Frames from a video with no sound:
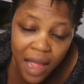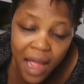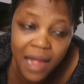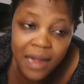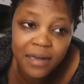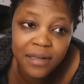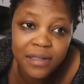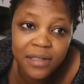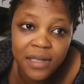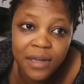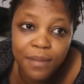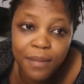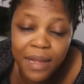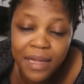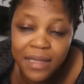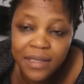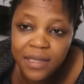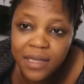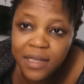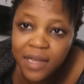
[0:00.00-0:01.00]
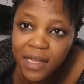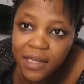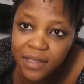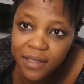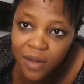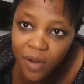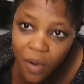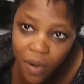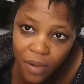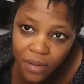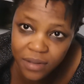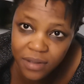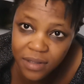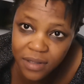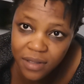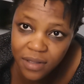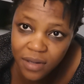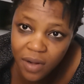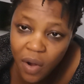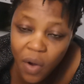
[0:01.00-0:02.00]
and the maintenance
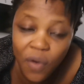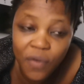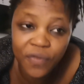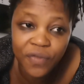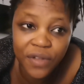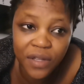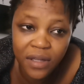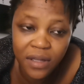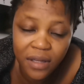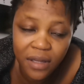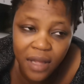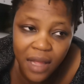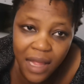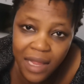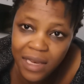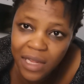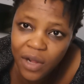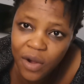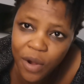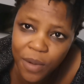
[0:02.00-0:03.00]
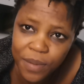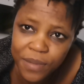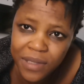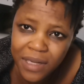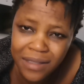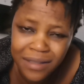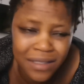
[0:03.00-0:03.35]
cost of the helicopter.